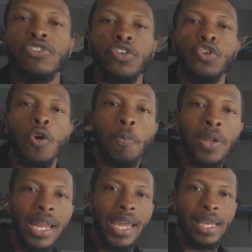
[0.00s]
into your
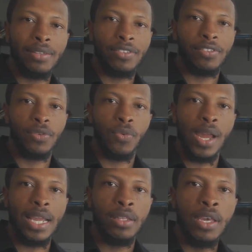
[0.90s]
plans,
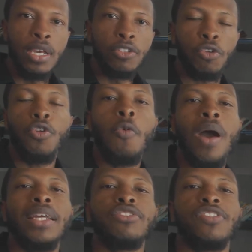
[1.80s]
right? So
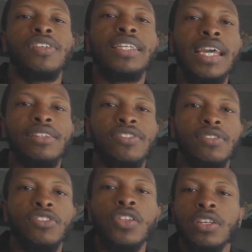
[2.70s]
nobody just
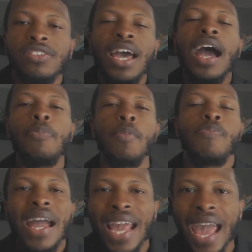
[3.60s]
gets to the top
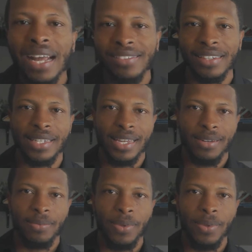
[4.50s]
by accident.